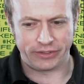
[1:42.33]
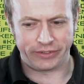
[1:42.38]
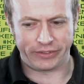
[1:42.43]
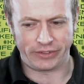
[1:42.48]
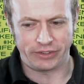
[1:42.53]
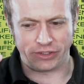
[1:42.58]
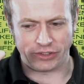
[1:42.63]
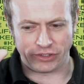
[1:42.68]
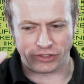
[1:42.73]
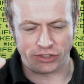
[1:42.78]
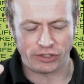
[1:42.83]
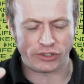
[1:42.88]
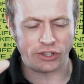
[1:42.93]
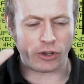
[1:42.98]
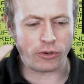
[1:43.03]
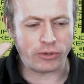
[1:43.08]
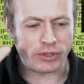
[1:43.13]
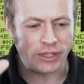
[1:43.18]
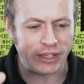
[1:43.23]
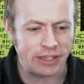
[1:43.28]
you, you
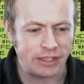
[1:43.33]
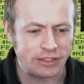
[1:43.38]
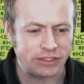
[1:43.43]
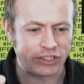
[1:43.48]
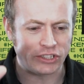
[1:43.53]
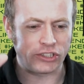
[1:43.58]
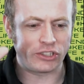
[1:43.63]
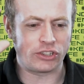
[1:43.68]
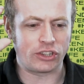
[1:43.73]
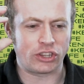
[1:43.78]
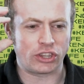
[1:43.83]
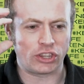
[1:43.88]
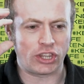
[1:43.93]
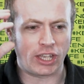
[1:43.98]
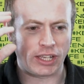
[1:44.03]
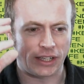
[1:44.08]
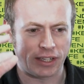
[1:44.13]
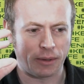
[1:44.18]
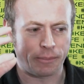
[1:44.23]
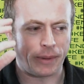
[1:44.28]
don't need to
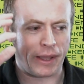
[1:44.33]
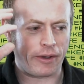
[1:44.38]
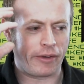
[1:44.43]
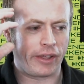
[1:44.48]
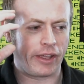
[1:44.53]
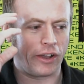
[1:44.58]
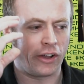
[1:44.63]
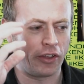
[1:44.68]
think about it